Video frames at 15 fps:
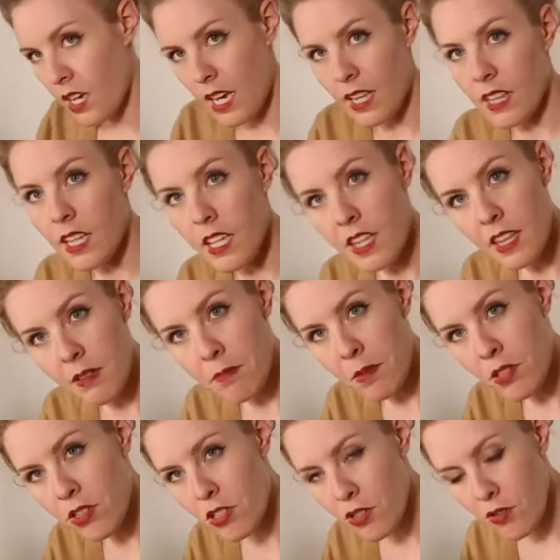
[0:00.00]
I think the
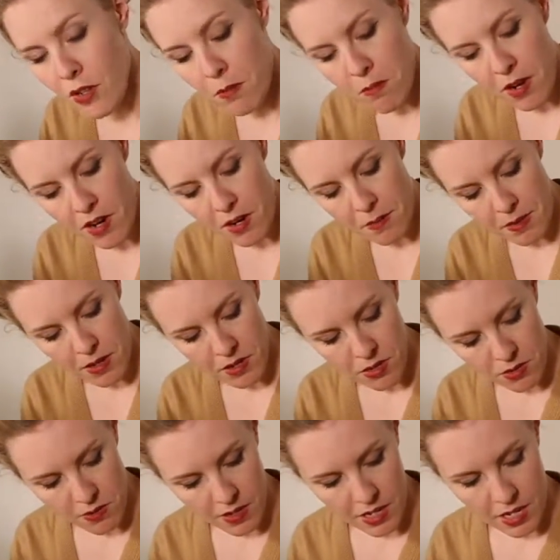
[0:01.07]
most annoying part about
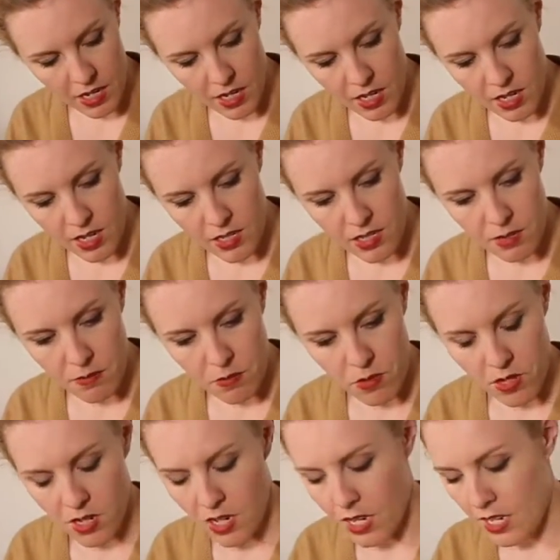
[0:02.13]
doing any custom
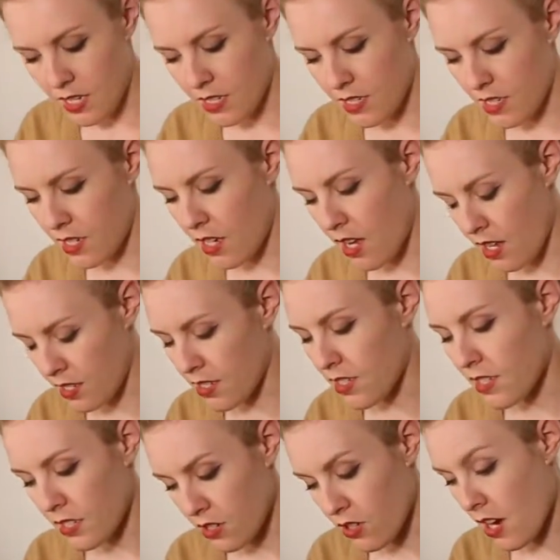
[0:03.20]
work is
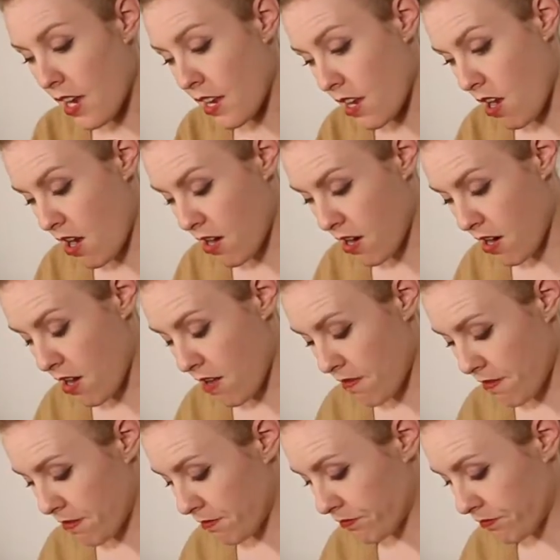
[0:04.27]
constantly trying it on and off.